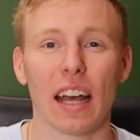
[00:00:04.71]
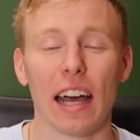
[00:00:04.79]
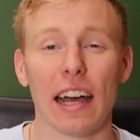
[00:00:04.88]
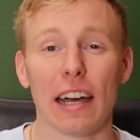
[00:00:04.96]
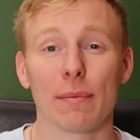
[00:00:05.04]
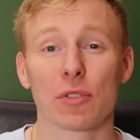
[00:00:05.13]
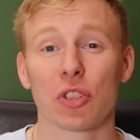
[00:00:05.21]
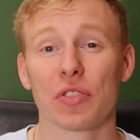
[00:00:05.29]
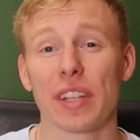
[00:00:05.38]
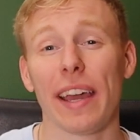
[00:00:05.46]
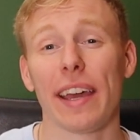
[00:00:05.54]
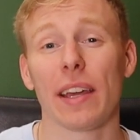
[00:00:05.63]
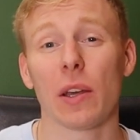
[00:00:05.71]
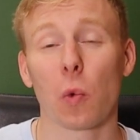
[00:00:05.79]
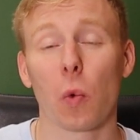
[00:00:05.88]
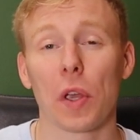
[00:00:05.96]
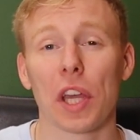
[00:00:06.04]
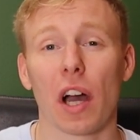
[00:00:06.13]
Um, today
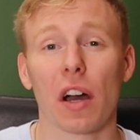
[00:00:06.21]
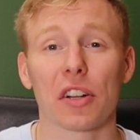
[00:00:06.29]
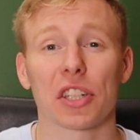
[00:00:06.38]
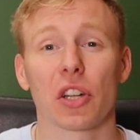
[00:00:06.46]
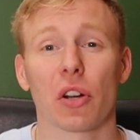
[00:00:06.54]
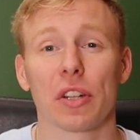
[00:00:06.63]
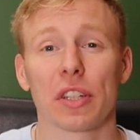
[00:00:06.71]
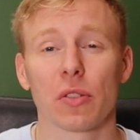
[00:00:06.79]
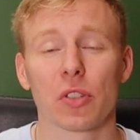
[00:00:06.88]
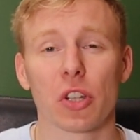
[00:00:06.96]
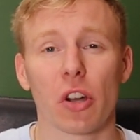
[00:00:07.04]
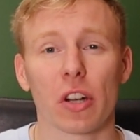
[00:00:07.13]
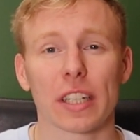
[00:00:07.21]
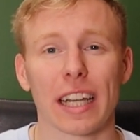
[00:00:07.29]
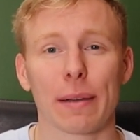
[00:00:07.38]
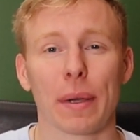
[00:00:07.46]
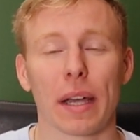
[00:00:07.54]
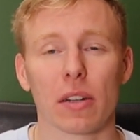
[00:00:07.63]
we are going to talk
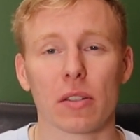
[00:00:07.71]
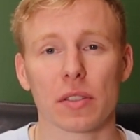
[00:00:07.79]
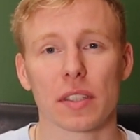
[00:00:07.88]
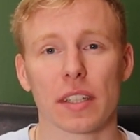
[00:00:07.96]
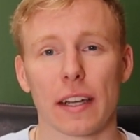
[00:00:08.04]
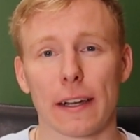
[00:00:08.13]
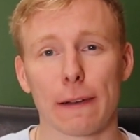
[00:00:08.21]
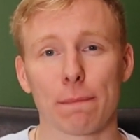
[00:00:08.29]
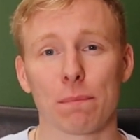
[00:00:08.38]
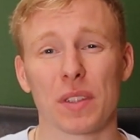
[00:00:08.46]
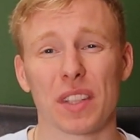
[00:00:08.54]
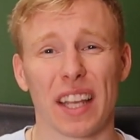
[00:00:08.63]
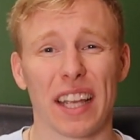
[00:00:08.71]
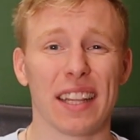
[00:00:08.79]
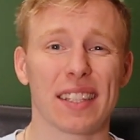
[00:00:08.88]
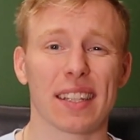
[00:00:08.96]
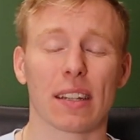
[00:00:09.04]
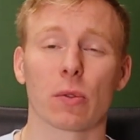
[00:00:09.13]
about um,
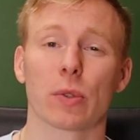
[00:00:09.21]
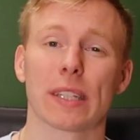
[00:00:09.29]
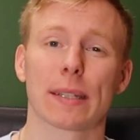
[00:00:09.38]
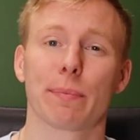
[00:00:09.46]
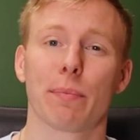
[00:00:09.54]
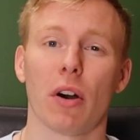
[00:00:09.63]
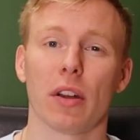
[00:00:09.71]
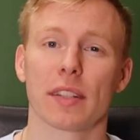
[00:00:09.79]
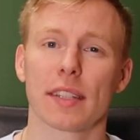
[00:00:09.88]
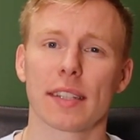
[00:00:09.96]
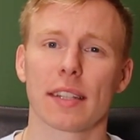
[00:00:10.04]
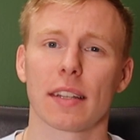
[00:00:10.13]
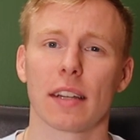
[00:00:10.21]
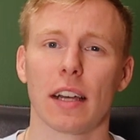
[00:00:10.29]
incident response